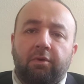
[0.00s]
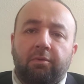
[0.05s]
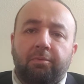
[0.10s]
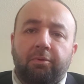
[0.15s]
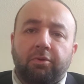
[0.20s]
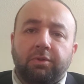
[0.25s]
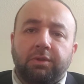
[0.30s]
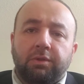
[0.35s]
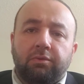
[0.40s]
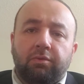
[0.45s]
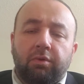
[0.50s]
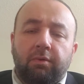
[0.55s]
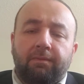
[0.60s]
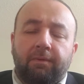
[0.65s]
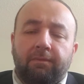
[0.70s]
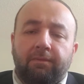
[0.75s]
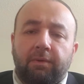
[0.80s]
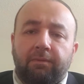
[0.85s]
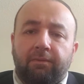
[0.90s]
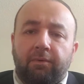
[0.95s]
a person to eat
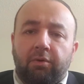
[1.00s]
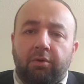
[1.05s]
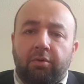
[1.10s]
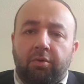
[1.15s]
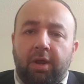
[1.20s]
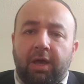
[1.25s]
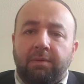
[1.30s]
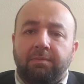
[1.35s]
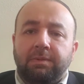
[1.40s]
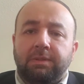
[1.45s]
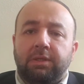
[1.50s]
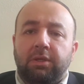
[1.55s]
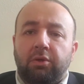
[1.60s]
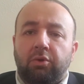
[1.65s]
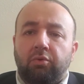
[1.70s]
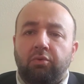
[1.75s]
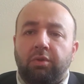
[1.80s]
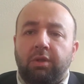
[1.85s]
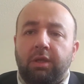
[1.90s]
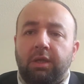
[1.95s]
54 grams, he
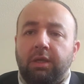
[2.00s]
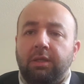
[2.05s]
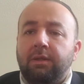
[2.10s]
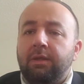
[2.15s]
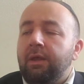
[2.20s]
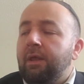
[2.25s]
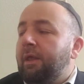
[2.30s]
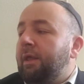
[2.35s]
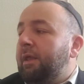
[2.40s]
could eat